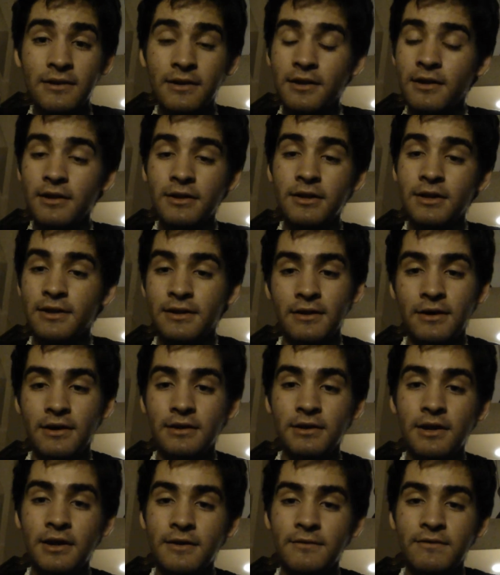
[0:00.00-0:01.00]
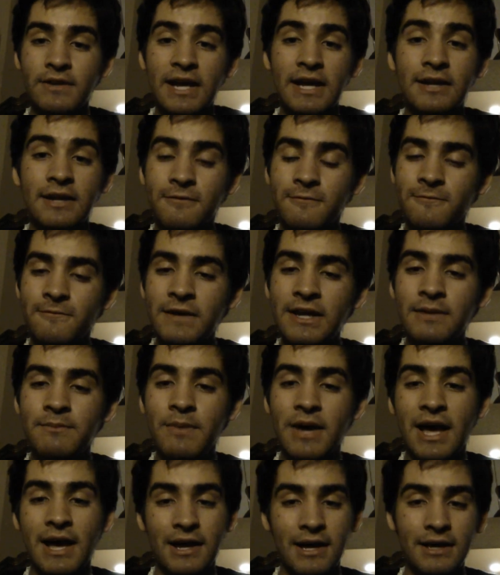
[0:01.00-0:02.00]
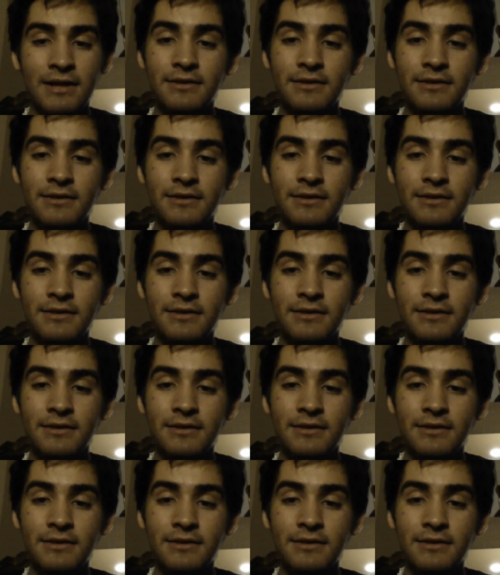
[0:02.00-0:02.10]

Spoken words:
a lot of negative feedback,